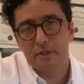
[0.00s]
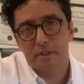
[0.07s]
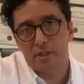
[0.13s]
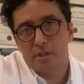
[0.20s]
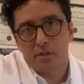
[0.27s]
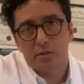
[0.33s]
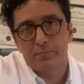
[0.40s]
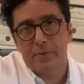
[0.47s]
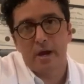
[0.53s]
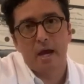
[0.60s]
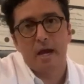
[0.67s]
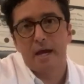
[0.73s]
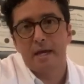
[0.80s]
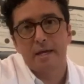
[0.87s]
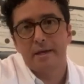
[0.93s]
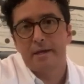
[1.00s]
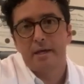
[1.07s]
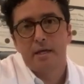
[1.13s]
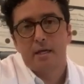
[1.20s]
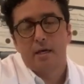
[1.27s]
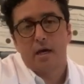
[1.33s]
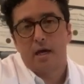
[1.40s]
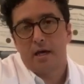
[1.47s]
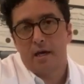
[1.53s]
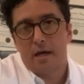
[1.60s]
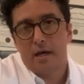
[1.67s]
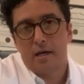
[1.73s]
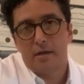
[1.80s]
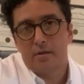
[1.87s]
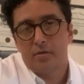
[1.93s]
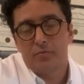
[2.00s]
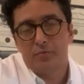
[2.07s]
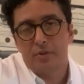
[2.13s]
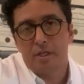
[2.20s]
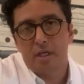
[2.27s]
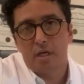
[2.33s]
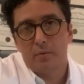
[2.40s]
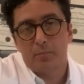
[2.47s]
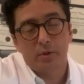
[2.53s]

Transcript: killed by the